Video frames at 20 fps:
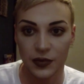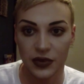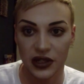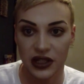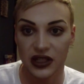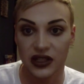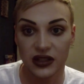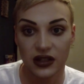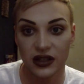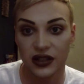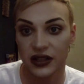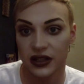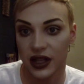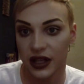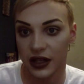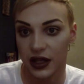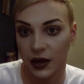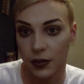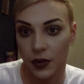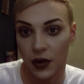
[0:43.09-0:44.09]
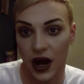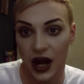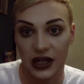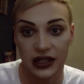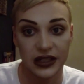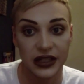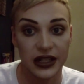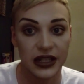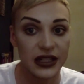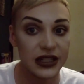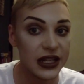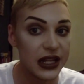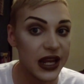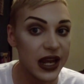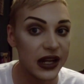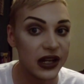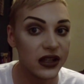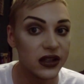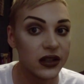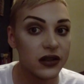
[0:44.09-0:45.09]
but it's just like a practice and
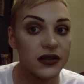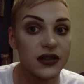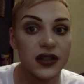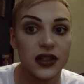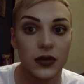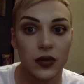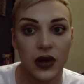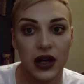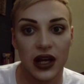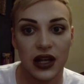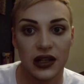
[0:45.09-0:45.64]
getting used to it,